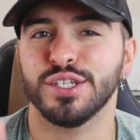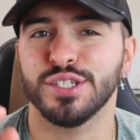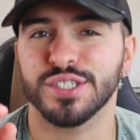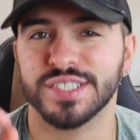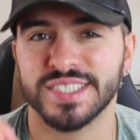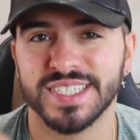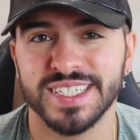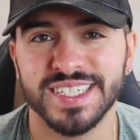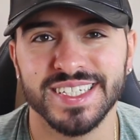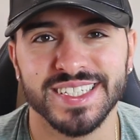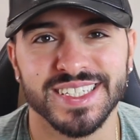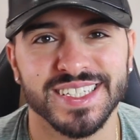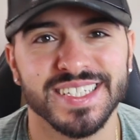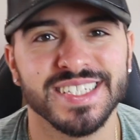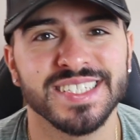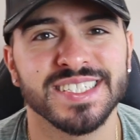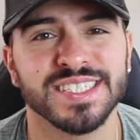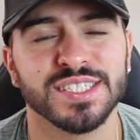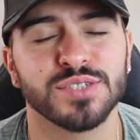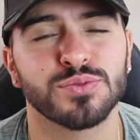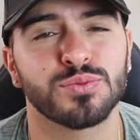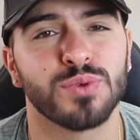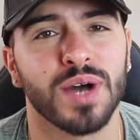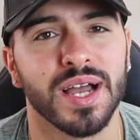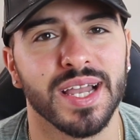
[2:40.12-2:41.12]
See, this
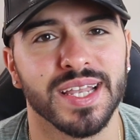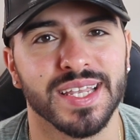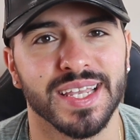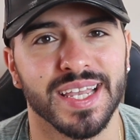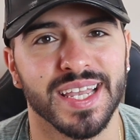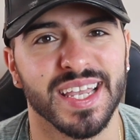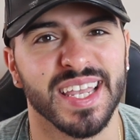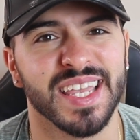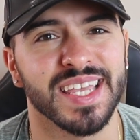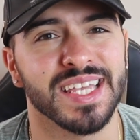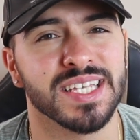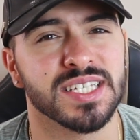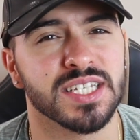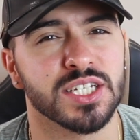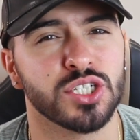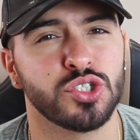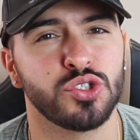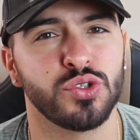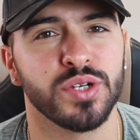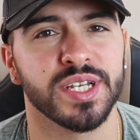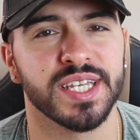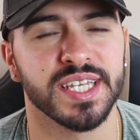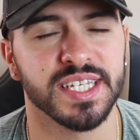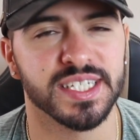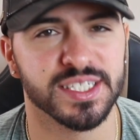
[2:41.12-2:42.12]
is why it's a
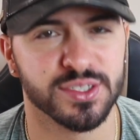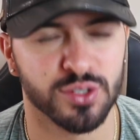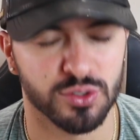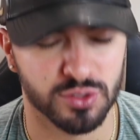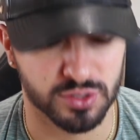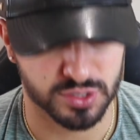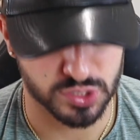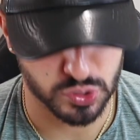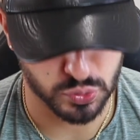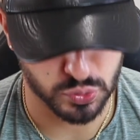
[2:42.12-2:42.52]
tricky song